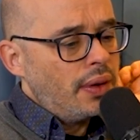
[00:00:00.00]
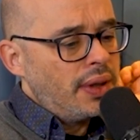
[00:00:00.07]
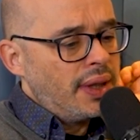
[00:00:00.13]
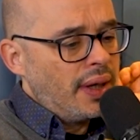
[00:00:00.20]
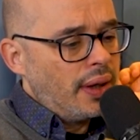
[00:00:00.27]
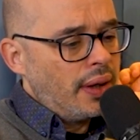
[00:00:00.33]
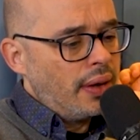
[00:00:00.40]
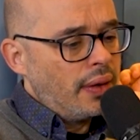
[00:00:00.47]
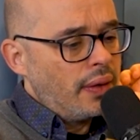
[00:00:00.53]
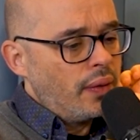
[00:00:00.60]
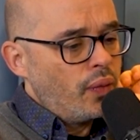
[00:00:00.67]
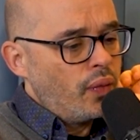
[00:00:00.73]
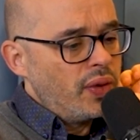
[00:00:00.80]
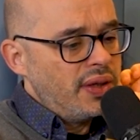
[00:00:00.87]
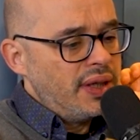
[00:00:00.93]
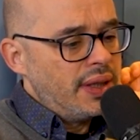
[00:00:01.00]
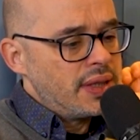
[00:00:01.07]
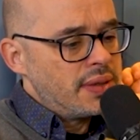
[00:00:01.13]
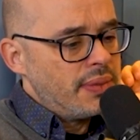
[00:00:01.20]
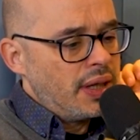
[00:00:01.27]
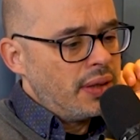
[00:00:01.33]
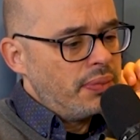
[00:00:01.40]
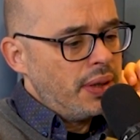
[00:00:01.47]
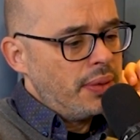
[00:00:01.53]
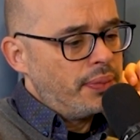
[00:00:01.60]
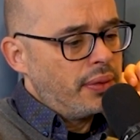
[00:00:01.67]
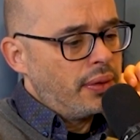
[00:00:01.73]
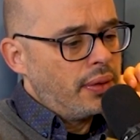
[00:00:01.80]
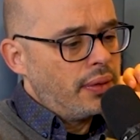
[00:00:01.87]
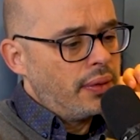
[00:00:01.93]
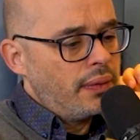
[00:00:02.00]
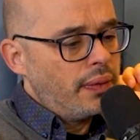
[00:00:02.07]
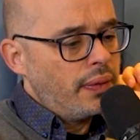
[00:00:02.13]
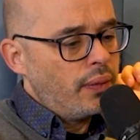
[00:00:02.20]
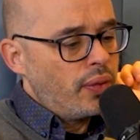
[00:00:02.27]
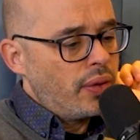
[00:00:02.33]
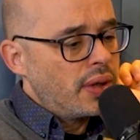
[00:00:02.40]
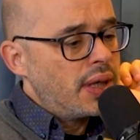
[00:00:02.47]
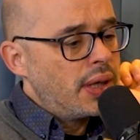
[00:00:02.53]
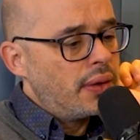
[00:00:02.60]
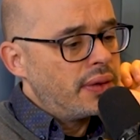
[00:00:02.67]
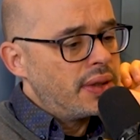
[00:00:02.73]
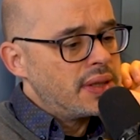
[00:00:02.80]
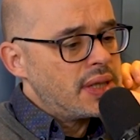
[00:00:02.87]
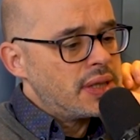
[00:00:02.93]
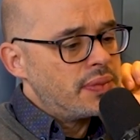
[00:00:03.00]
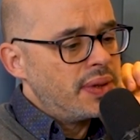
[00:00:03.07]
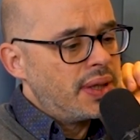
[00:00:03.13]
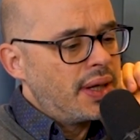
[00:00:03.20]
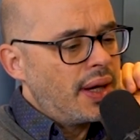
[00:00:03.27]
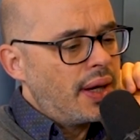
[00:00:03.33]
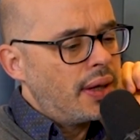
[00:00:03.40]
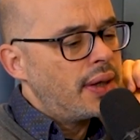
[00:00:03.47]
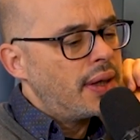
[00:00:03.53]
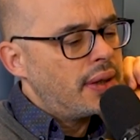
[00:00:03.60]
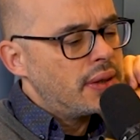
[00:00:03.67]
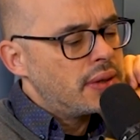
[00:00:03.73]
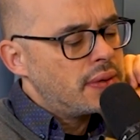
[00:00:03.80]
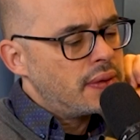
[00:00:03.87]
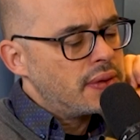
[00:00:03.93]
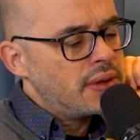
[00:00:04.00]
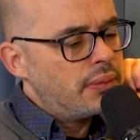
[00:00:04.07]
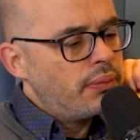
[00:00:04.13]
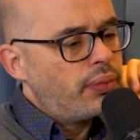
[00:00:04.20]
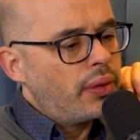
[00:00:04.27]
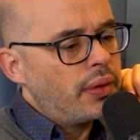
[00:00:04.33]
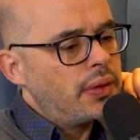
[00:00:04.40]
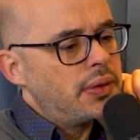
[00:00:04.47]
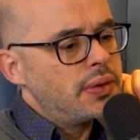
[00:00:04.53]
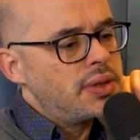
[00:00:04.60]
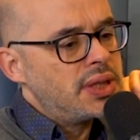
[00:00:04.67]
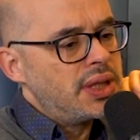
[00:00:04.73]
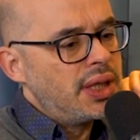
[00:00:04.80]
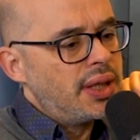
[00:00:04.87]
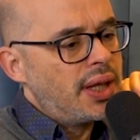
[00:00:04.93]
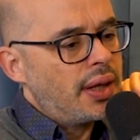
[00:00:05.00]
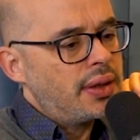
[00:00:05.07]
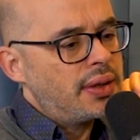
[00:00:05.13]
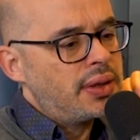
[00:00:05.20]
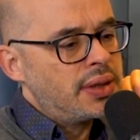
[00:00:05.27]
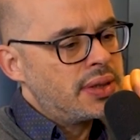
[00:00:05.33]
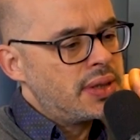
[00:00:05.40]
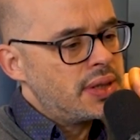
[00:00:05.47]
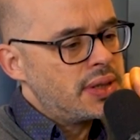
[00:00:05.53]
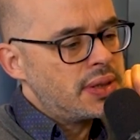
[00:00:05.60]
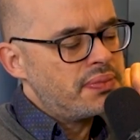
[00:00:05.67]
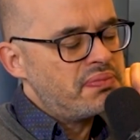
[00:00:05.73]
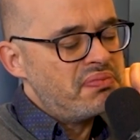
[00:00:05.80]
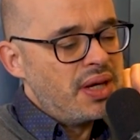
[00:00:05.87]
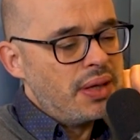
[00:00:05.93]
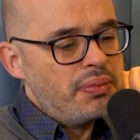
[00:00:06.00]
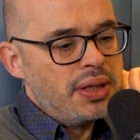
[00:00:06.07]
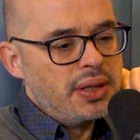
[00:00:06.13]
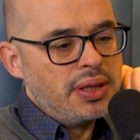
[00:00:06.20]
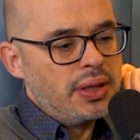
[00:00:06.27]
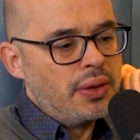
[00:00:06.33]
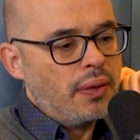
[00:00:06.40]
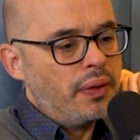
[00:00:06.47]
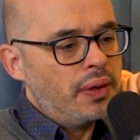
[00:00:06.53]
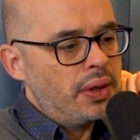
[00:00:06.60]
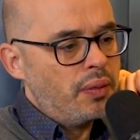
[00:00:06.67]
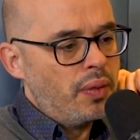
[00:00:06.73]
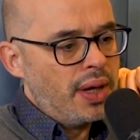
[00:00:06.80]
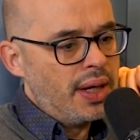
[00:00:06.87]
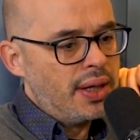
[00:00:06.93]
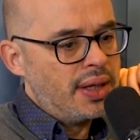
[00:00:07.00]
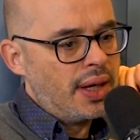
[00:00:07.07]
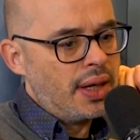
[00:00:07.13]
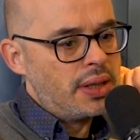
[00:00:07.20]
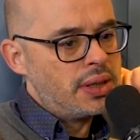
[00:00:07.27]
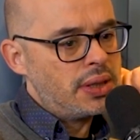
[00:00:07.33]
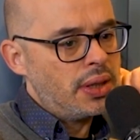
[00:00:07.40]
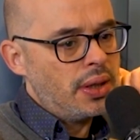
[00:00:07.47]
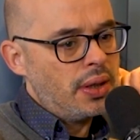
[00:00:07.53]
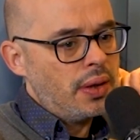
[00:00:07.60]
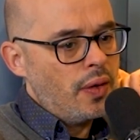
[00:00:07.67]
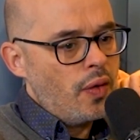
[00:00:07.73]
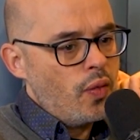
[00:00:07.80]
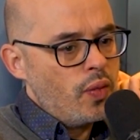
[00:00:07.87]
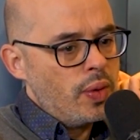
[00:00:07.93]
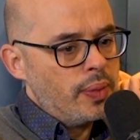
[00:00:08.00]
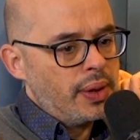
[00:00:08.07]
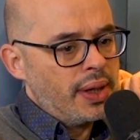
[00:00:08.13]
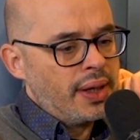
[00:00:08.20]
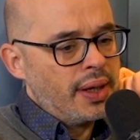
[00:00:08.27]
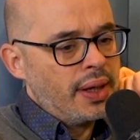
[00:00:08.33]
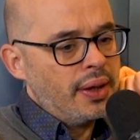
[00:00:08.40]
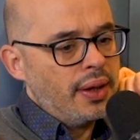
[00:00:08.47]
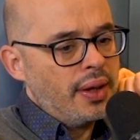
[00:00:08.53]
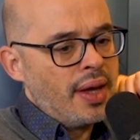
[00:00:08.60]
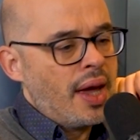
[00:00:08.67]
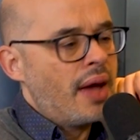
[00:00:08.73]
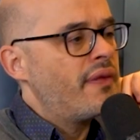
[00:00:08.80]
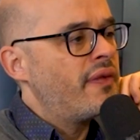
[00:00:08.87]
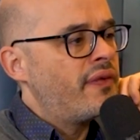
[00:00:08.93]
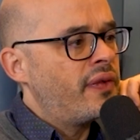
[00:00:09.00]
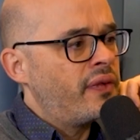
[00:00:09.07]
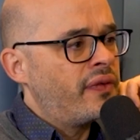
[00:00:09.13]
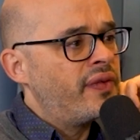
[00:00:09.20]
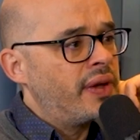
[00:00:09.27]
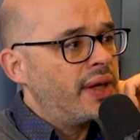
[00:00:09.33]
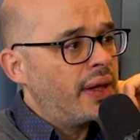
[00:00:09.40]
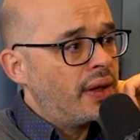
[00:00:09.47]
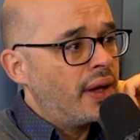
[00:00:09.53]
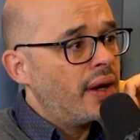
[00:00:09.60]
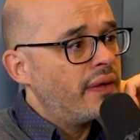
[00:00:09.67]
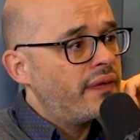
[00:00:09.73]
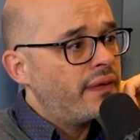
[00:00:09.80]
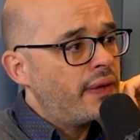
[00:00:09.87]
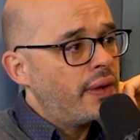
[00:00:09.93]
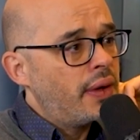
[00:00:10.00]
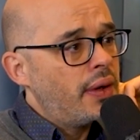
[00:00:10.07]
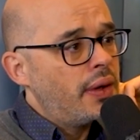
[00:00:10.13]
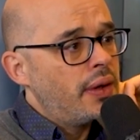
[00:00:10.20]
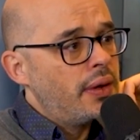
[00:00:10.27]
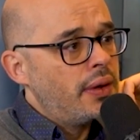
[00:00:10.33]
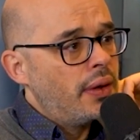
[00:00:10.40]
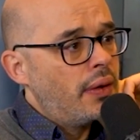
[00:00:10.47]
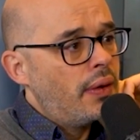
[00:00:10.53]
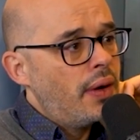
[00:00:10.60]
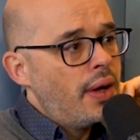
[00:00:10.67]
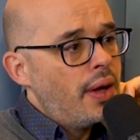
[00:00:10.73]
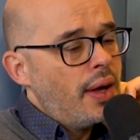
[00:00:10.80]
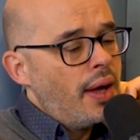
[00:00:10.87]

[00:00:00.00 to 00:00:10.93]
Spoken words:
we need as many people working on this as we can. And it's also important to see that this is maybe the only way that we will have a fulfilling life. You know,